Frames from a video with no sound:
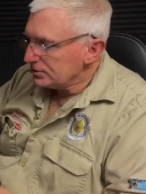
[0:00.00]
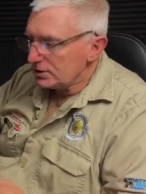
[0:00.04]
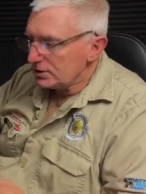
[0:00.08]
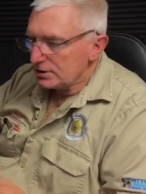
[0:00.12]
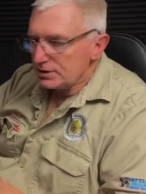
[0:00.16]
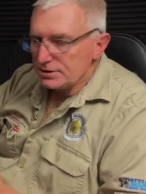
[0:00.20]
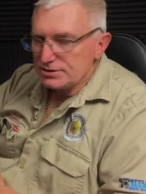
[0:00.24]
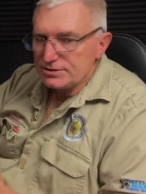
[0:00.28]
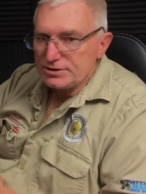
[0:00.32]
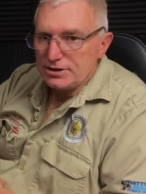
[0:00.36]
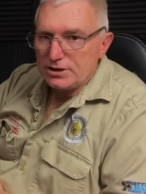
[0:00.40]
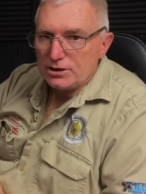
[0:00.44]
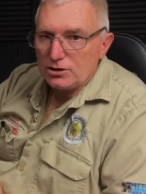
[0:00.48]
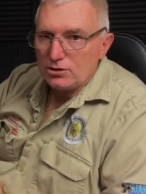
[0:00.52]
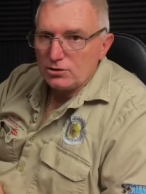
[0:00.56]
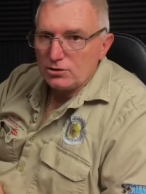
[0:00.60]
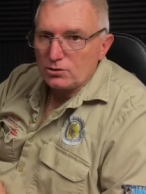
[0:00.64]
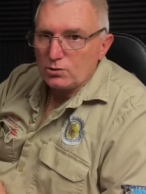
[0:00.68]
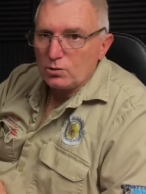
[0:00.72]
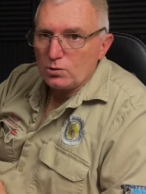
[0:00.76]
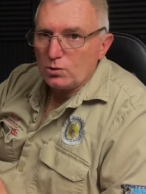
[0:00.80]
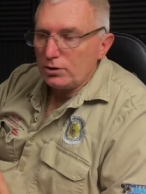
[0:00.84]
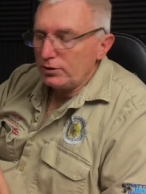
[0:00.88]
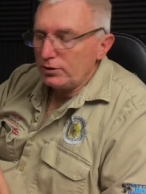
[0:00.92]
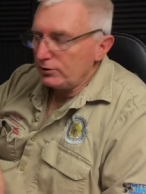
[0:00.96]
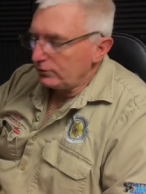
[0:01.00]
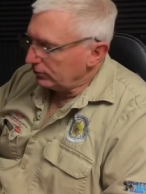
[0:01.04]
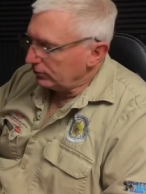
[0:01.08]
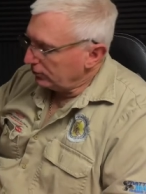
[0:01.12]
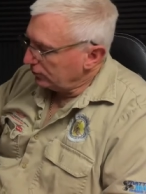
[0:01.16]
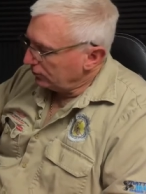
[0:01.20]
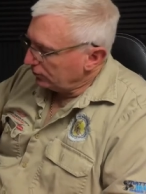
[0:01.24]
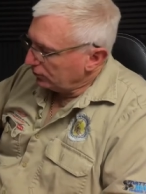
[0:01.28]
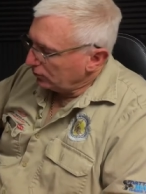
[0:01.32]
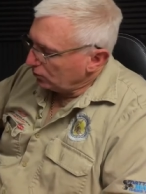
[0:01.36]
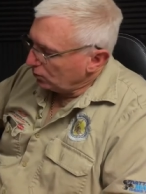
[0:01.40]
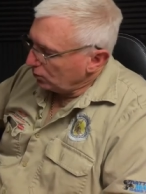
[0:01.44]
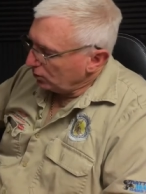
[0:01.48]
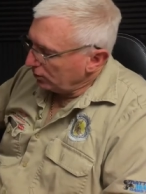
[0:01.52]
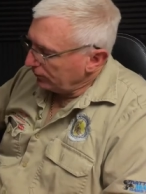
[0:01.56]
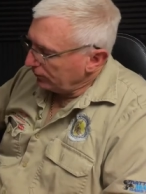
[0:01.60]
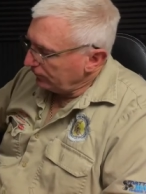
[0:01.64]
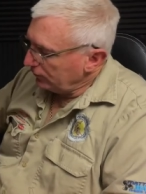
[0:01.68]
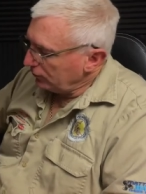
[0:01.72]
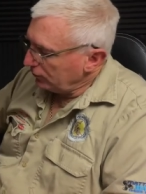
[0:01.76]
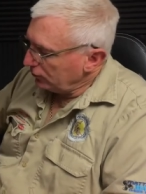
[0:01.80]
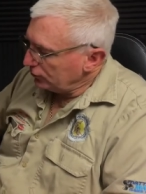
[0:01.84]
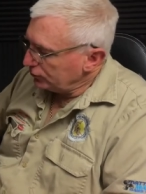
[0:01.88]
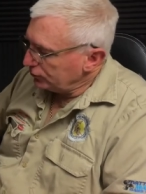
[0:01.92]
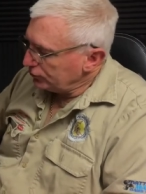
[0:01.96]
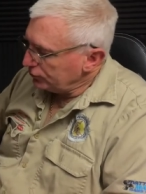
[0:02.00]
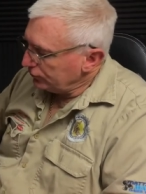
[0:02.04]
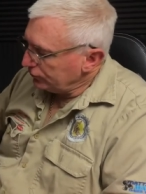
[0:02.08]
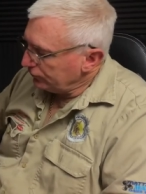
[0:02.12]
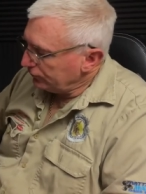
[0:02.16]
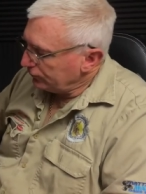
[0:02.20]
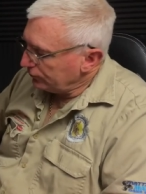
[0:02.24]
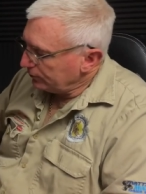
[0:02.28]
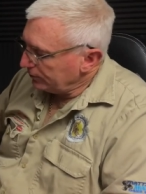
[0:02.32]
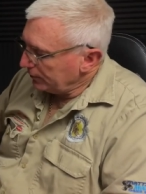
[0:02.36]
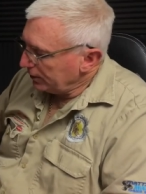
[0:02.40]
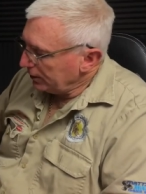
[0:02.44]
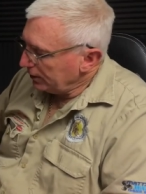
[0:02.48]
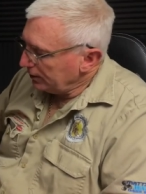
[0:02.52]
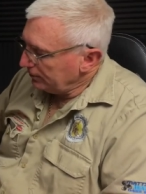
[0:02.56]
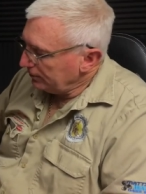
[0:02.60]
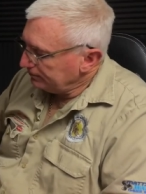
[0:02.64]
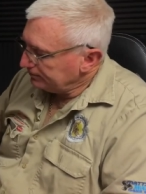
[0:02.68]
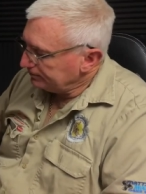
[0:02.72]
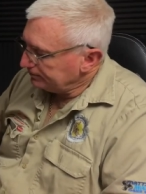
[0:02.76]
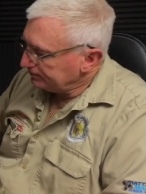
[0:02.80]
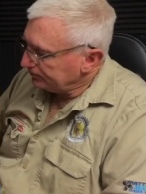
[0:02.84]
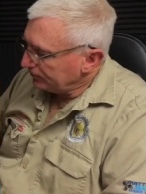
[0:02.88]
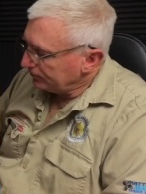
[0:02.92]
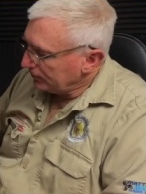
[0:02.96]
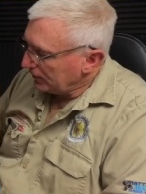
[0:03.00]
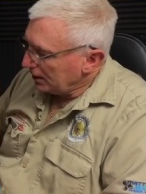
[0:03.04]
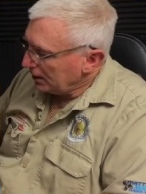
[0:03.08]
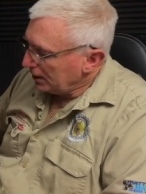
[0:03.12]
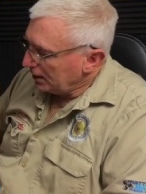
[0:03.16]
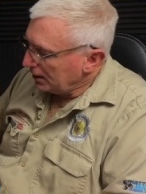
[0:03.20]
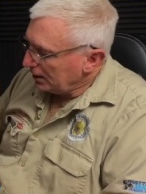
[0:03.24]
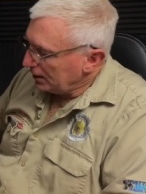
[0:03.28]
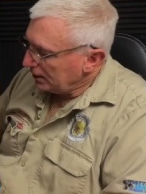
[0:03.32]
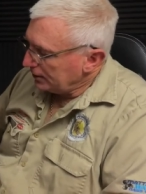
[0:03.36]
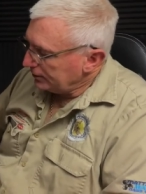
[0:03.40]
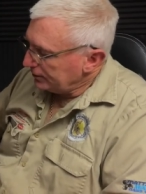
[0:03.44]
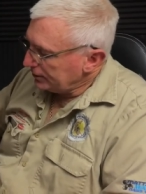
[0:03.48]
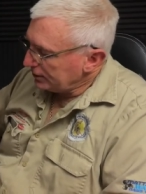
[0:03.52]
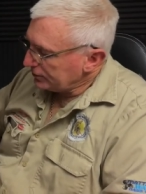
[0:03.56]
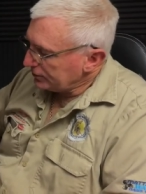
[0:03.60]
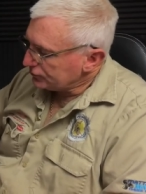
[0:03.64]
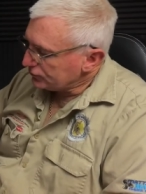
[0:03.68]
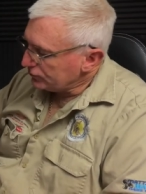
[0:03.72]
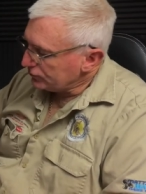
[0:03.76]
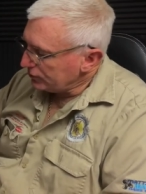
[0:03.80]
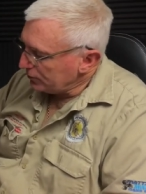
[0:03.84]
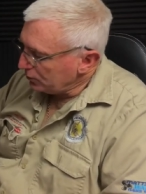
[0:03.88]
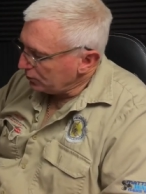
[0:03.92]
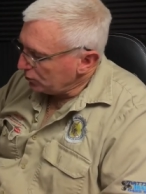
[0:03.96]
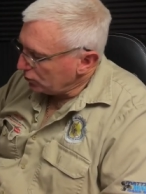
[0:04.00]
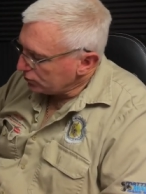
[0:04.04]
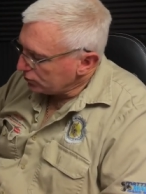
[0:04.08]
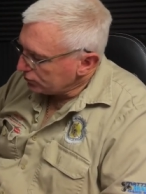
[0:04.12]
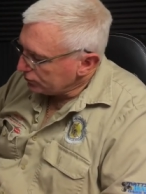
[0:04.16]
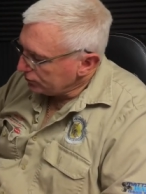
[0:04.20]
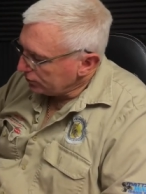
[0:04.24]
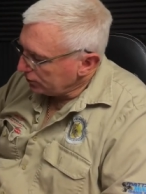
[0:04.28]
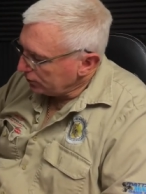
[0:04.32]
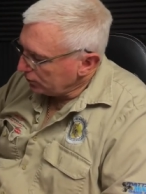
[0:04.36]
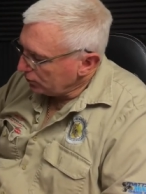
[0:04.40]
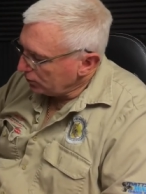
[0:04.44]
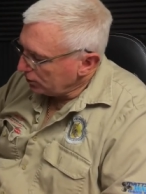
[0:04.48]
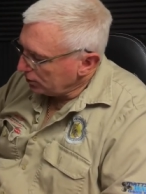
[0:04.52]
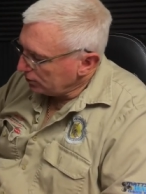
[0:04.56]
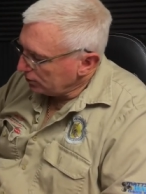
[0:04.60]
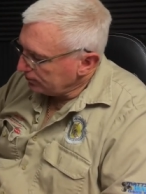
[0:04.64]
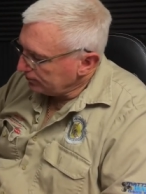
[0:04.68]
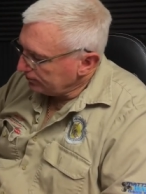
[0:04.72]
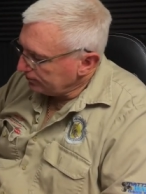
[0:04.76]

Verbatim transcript: you can see you've got a quite, a, quite a few to choose from there. Touchscreen works really well.